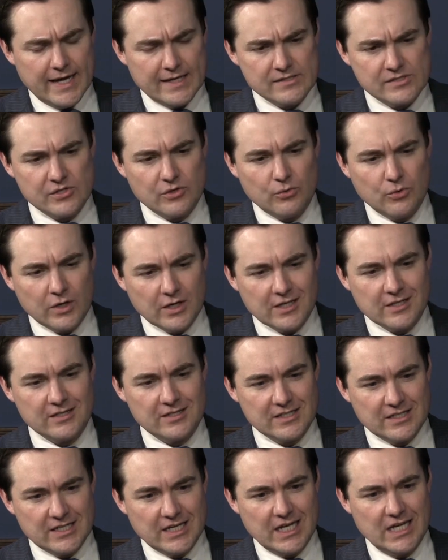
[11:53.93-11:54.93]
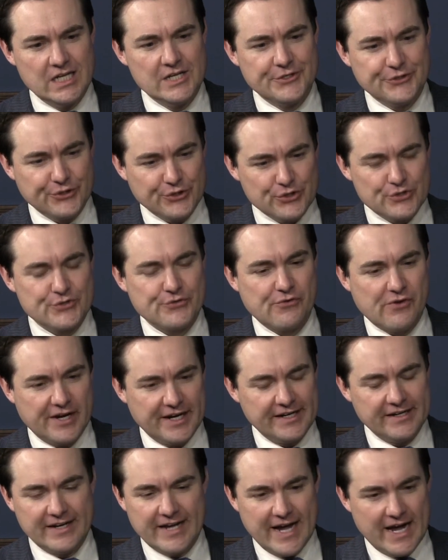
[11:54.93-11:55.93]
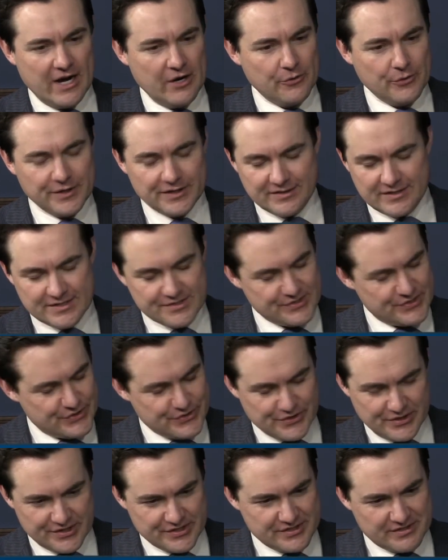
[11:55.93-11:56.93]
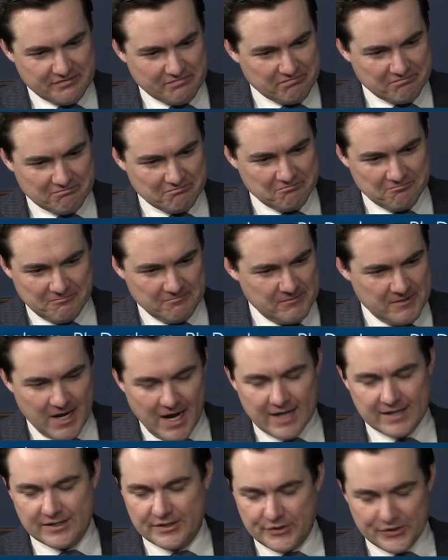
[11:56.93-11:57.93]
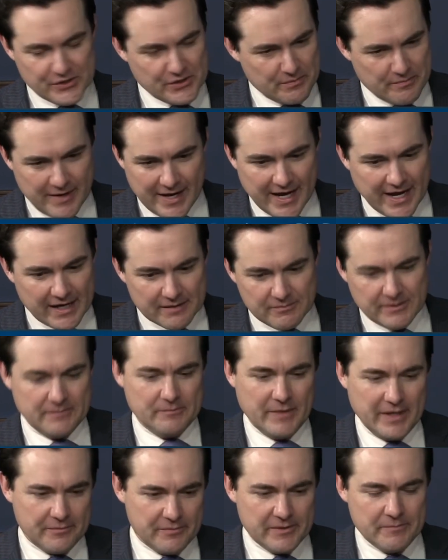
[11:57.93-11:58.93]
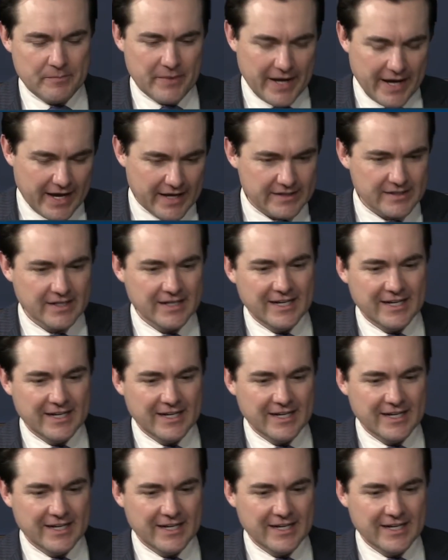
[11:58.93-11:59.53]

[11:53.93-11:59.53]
so one of the issues right now, and this is just not good or bad, but maybe bad,